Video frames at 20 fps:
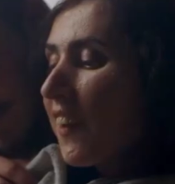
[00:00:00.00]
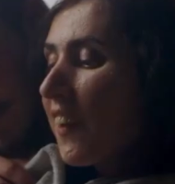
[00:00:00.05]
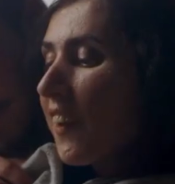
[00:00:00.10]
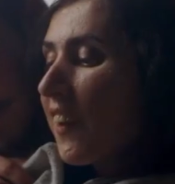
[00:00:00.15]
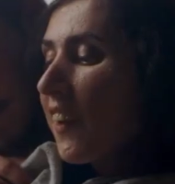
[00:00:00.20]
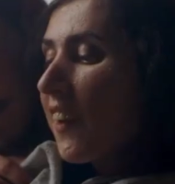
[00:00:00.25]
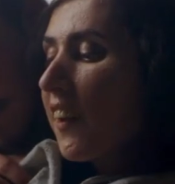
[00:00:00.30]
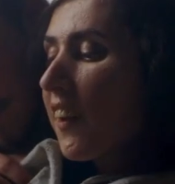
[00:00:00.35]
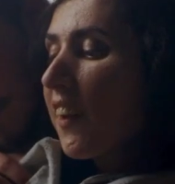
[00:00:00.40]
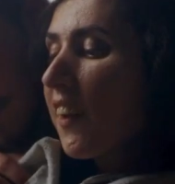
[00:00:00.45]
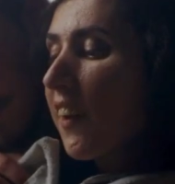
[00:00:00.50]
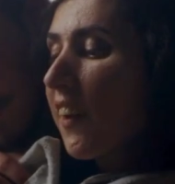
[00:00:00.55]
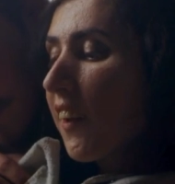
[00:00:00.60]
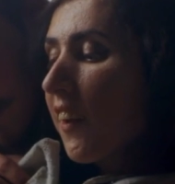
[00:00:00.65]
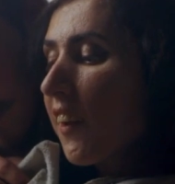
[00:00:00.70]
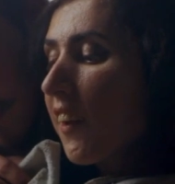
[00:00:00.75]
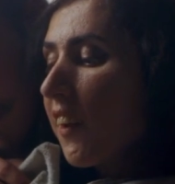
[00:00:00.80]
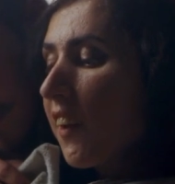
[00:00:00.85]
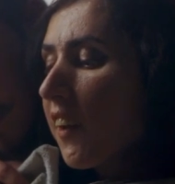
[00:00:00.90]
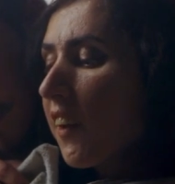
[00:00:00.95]
You
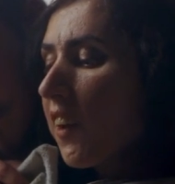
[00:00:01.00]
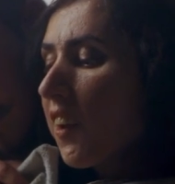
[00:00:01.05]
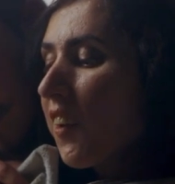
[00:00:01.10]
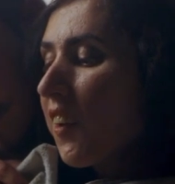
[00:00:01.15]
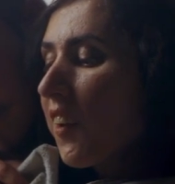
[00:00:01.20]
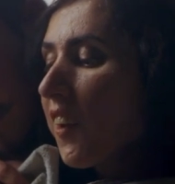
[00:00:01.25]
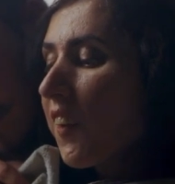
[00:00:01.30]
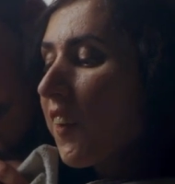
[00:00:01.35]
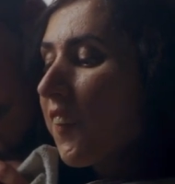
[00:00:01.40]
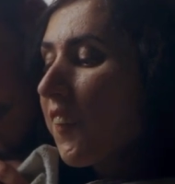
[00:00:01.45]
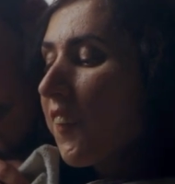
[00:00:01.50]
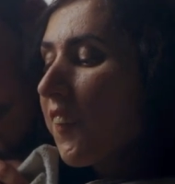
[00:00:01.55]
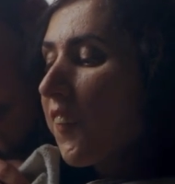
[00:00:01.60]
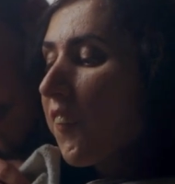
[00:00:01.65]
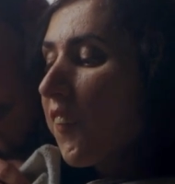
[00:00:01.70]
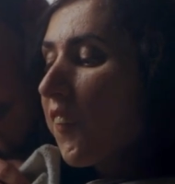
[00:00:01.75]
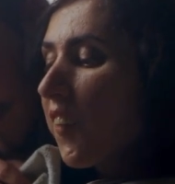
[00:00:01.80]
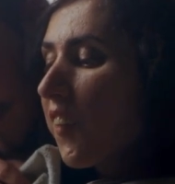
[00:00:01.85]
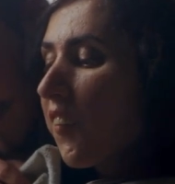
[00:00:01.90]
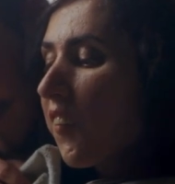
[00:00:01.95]
share about what's going
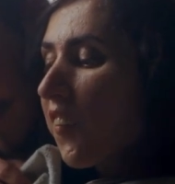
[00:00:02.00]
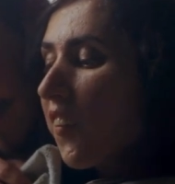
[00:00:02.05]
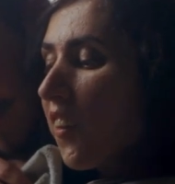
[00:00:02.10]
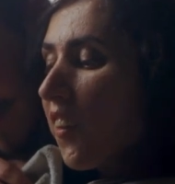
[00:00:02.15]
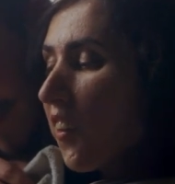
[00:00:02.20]
on.